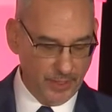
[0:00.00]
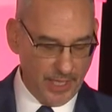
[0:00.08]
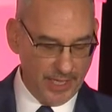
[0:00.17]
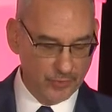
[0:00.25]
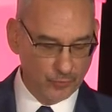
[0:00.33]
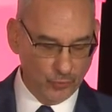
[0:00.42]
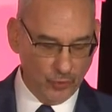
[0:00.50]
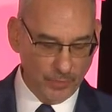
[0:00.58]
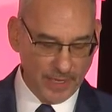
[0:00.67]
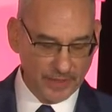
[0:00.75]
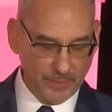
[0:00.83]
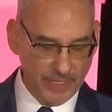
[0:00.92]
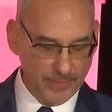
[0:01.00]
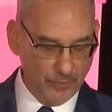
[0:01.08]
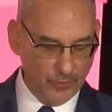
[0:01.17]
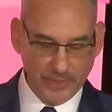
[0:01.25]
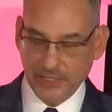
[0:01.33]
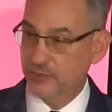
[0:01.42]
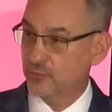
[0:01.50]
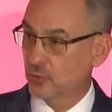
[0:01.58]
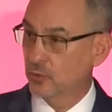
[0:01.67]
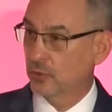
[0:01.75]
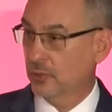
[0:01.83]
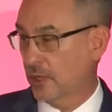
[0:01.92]
and rule by the people means
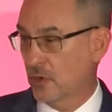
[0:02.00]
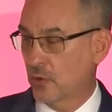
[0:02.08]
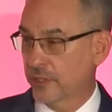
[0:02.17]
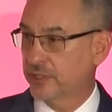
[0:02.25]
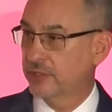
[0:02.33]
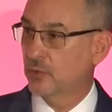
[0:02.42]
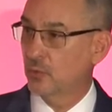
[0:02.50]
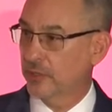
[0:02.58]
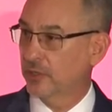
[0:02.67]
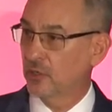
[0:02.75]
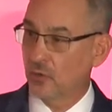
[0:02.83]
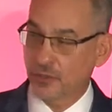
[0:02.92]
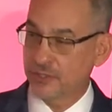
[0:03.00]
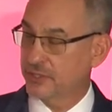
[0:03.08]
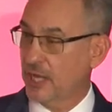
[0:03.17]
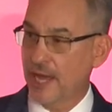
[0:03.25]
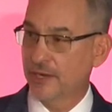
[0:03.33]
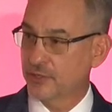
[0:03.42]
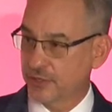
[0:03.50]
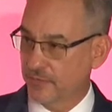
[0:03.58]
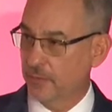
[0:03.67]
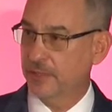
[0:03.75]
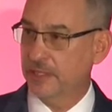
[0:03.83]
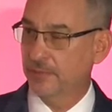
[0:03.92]
rule according to the will or desires of
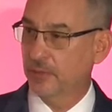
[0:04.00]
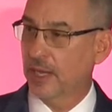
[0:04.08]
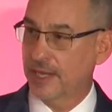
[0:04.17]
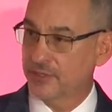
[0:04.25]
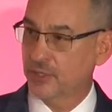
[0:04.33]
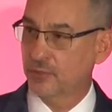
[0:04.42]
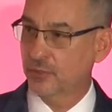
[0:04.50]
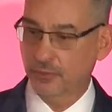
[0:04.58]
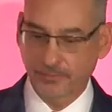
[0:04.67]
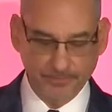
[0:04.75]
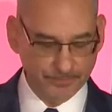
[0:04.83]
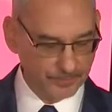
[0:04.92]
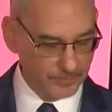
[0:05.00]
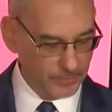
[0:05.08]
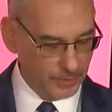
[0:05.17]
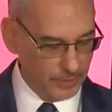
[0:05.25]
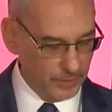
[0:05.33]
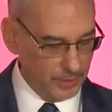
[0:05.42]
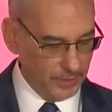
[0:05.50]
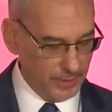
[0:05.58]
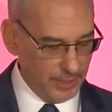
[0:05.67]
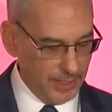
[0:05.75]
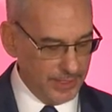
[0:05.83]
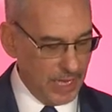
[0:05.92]
the people as a group.
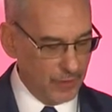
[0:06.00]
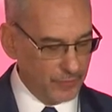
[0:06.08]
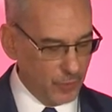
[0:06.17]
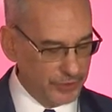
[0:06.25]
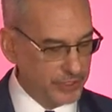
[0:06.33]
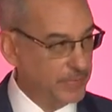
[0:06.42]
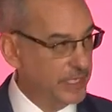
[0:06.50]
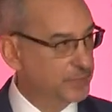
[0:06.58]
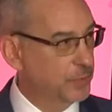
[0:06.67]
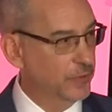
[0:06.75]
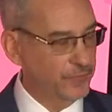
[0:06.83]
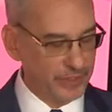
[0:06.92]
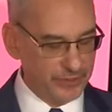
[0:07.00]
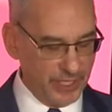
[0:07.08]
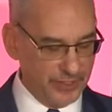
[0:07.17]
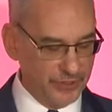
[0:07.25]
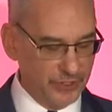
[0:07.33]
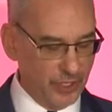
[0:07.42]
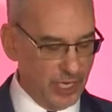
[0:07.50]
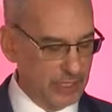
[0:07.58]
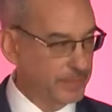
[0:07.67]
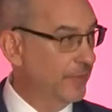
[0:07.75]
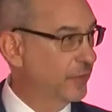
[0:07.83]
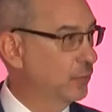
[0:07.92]
Now, of course, it makes perfect sense to talk
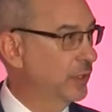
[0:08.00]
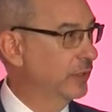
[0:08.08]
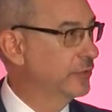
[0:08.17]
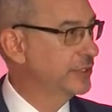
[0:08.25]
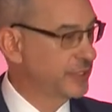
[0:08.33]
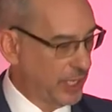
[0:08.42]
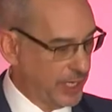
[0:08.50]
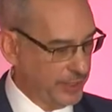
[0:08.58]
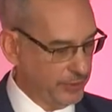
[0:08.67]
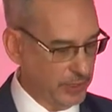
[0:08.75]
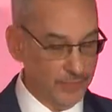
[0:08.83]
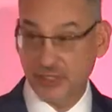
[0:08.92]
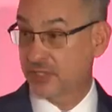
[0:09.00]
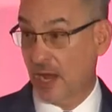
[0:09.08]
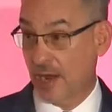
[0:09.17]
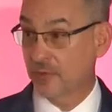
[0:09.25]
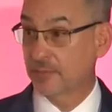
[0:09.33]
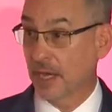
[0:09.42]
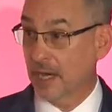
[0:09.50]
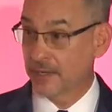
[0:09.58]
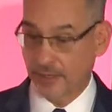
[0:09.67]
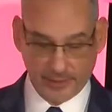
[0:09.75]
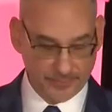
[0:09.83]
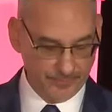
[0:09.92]
about the will or desire of a sovereign
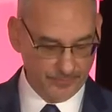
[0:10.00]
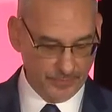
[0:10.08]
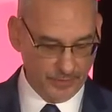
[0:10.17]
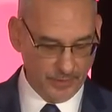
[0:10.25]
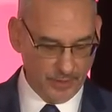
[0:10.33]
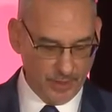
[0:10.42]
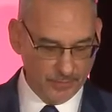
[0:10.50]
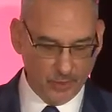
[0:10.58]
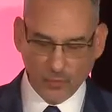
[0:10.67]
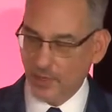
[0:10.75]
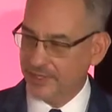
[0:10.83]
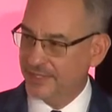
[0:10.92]
monarch. But in